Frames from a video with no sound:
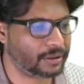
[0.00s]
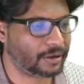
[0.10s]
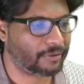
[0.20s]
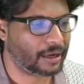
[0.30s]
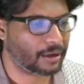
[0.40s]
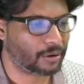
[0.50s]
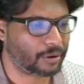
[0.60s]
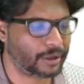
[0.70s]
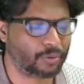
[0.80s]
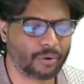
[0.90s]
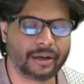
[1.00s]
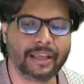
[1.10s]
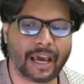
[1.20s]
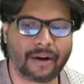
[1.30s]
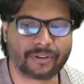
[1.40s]
will load only
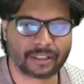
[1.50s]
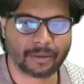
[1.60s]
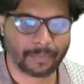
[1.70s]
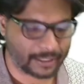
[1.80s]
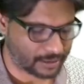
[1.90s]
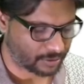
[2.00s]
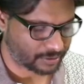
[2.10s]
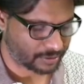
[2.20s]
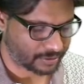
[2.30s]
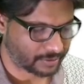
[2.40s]
after the page loads.